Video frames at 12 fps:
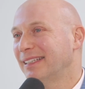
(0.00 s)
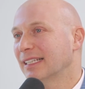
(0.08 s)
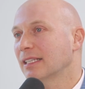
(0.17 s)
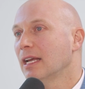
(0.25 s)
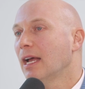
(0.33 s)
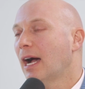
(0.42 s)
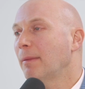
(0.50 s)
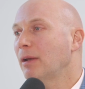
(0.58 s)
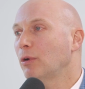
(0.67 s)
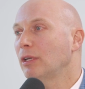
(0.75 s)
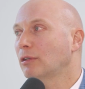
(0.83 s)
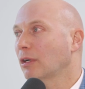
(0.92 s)
Yes. I mean,
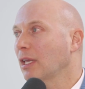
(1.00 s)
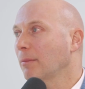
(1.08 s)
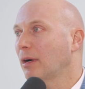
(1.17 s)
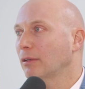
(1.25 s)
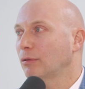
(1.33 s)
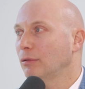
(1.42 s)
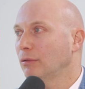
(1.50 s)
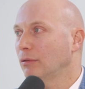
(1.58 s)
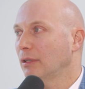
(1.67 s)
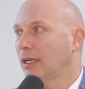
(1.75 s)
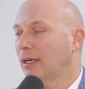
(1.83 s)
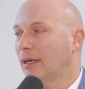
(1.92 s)
when you're talking
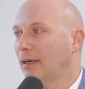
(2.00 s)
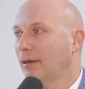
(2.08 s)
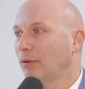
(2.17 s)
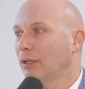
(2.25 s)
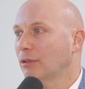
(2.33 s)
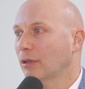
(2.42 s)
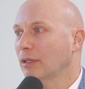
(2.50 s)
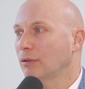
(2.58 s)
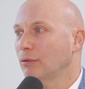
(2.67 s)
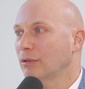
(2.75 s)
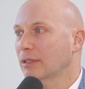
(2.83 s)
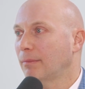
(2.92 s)

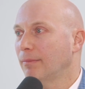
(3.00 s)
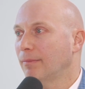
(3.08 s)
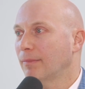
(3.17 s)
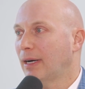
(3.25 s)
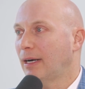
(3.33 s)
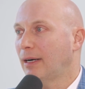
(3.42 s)
to some